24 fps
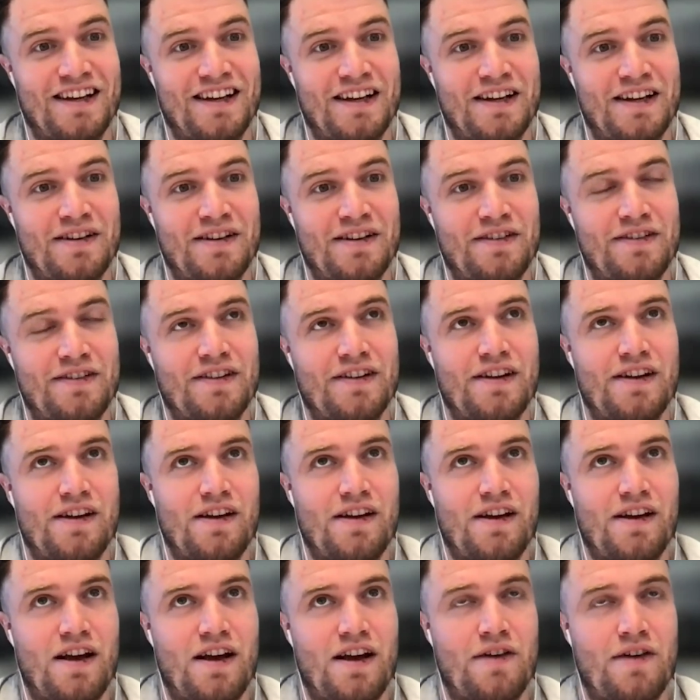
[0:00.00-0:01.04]
And
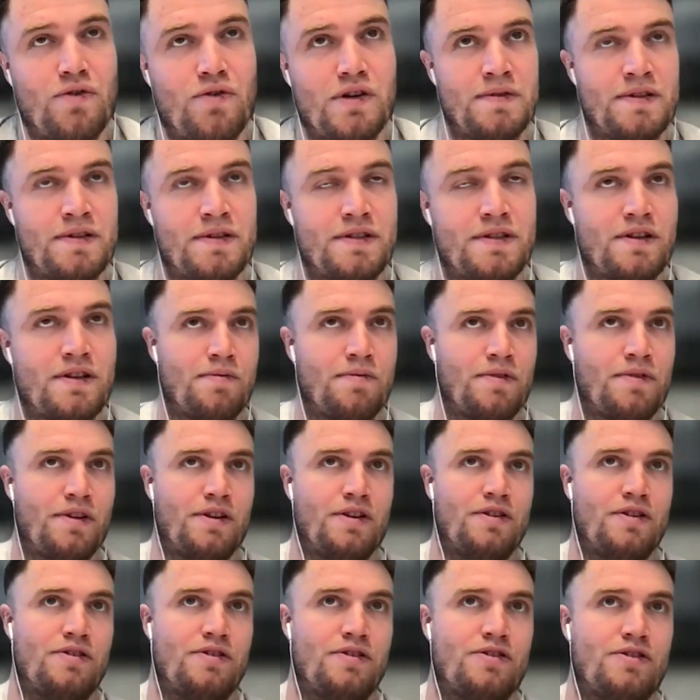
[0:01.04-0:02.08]
I've always been someone that you
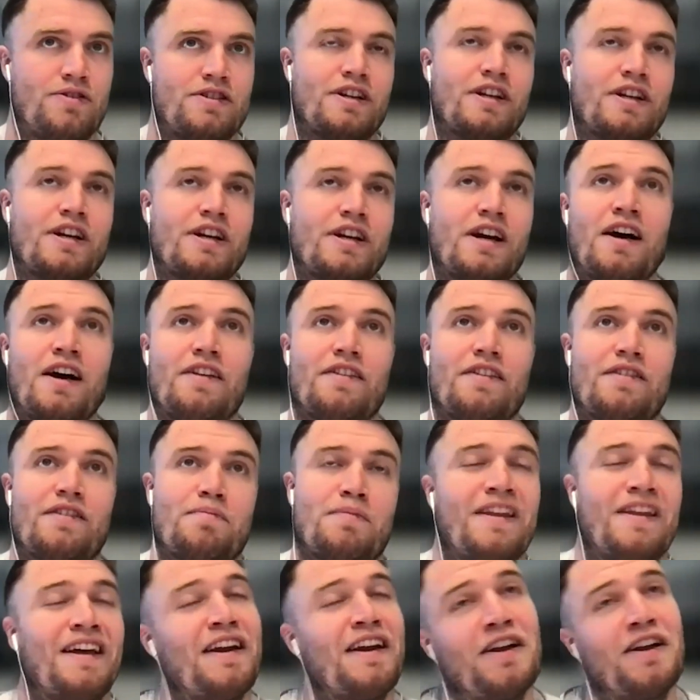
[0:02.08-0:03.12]
trust your gut, but
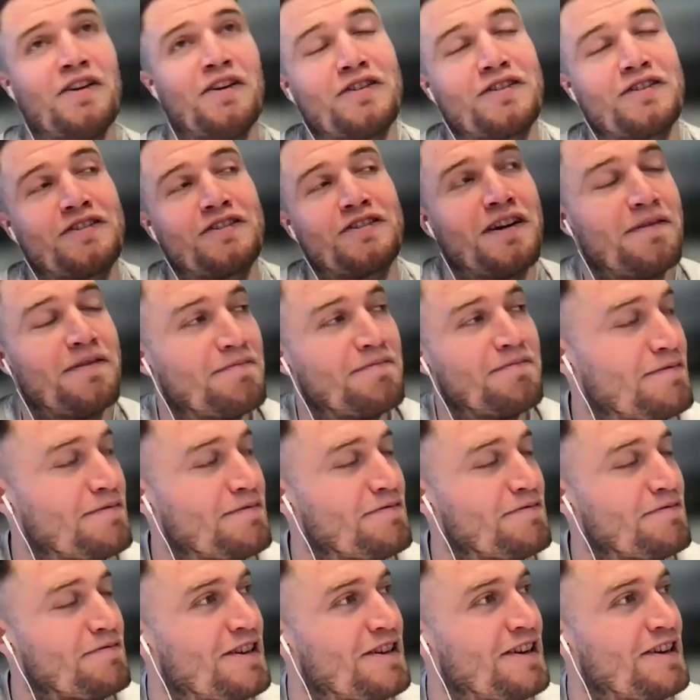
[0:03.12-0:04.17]
then I looked up some
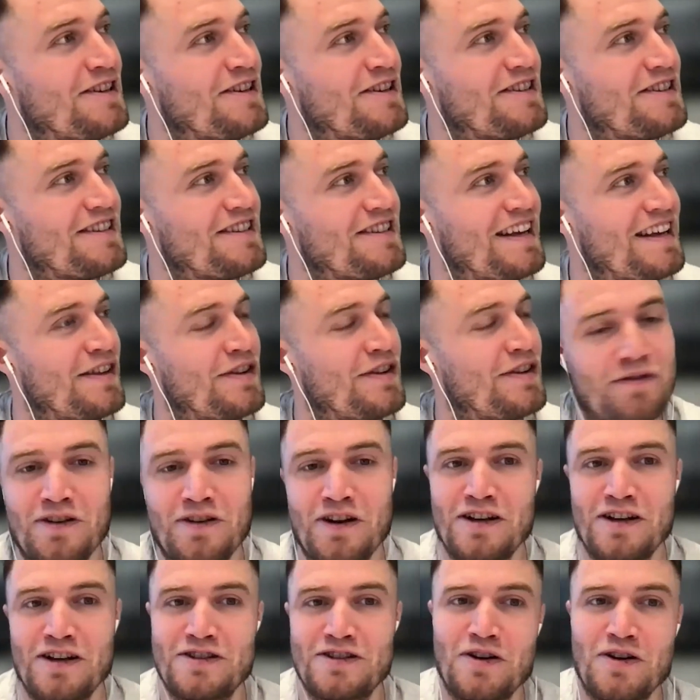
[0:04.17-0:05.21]
research that said your
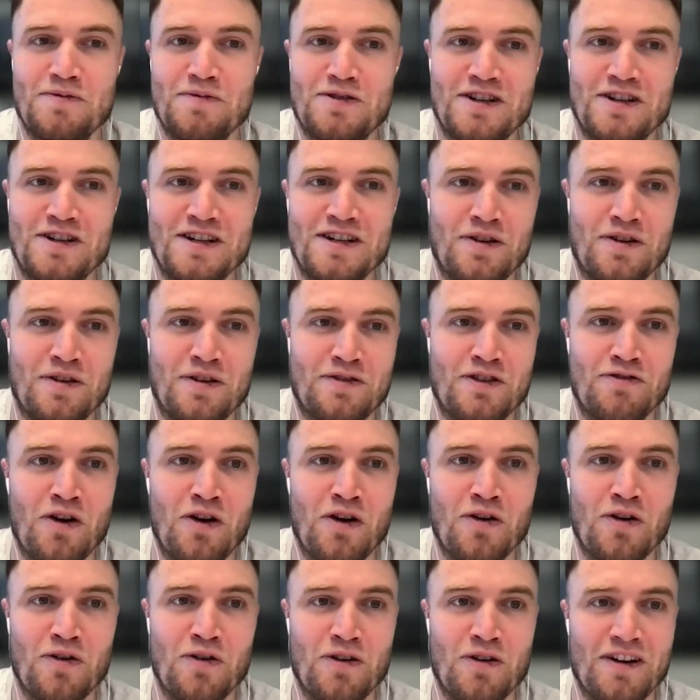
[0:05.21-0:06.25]
first option is often the
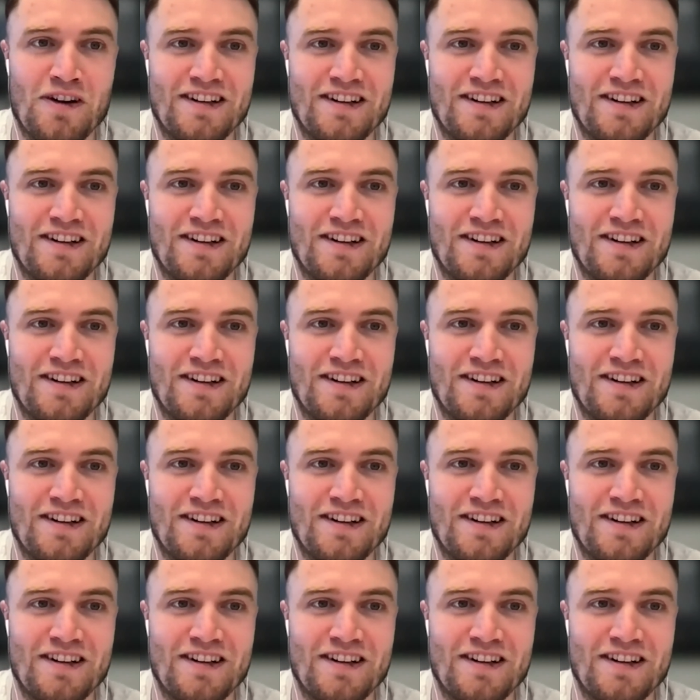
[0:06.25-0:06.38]
wrong one.